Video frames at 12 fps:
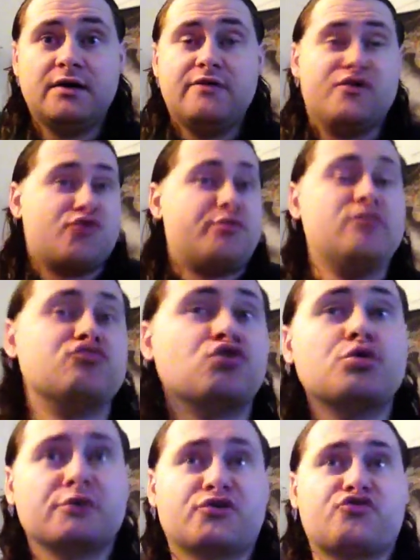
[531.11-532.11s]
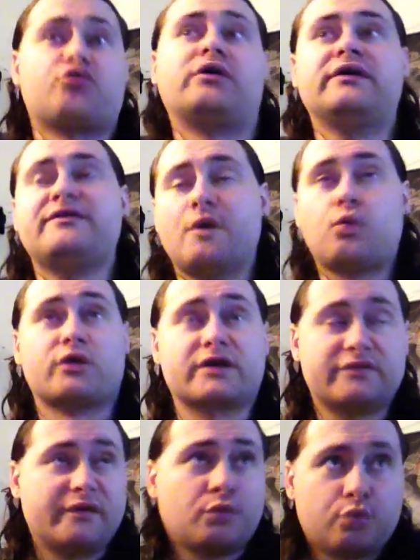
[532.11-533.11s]
There's been rumors swirling that we're
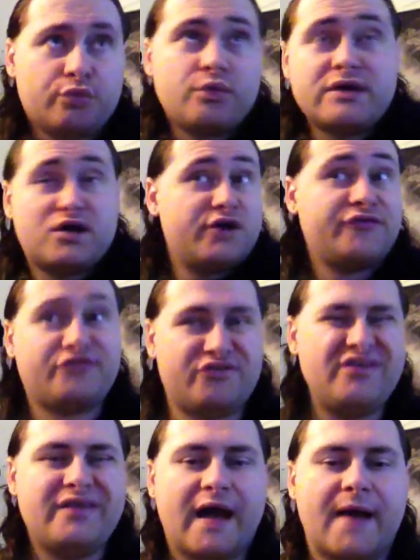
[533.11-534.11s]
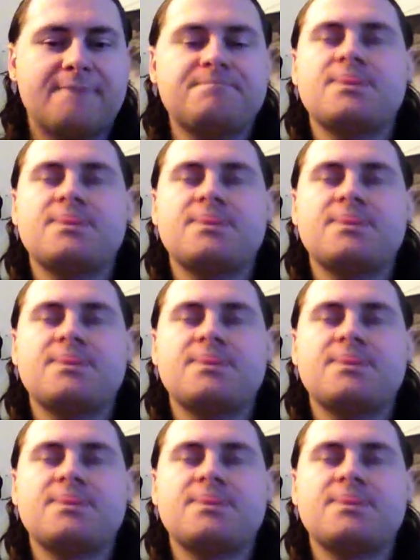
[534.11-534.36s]
that we could see that.